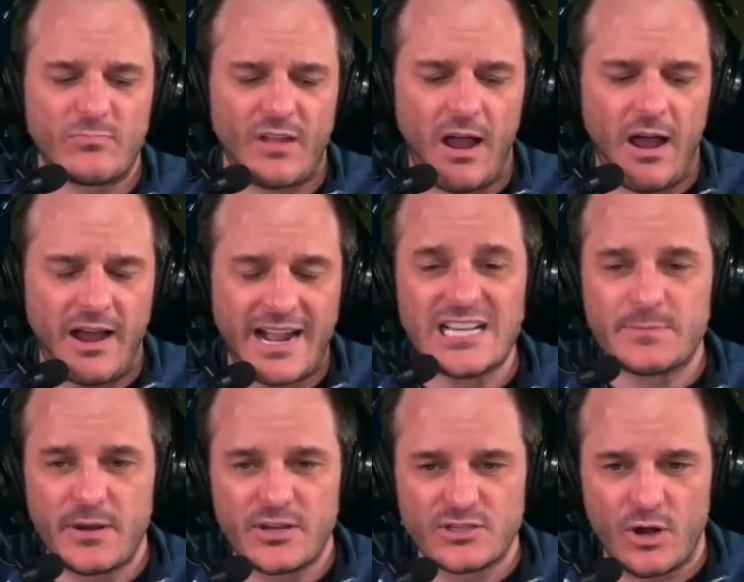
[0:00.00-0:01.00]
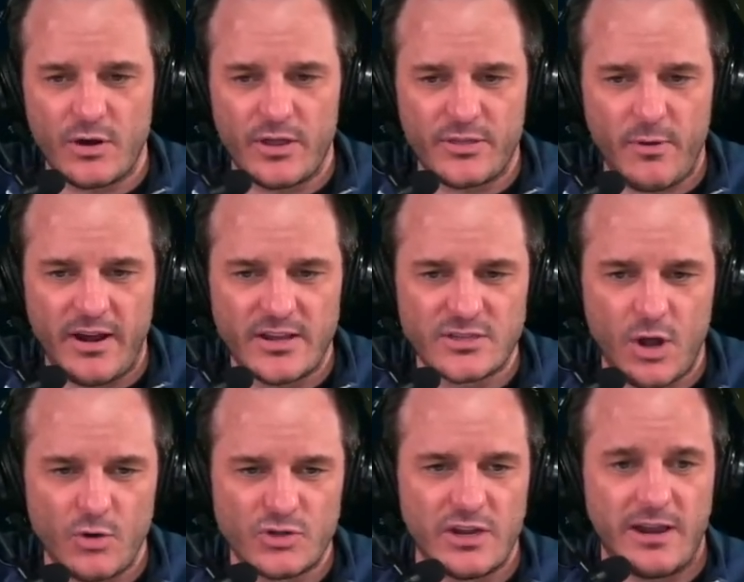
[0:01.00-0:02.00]
against Minnesota throughout his
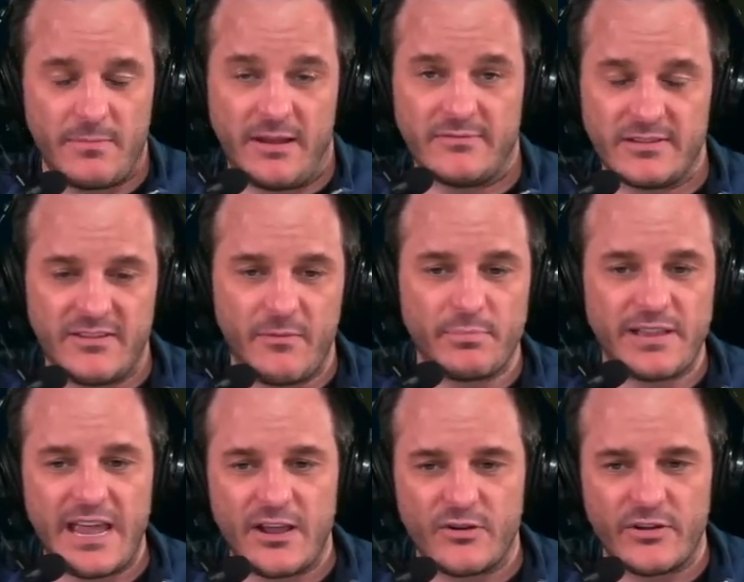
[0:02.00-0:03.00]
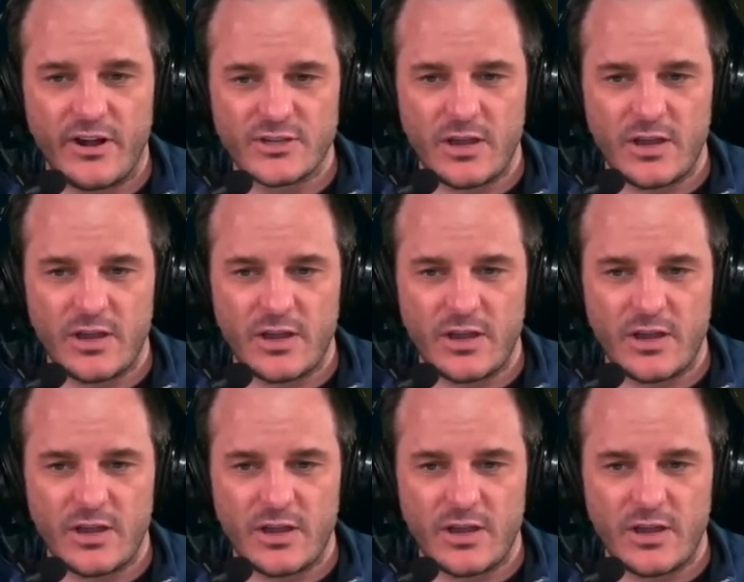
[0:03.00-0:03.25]
coaching and really even playing career.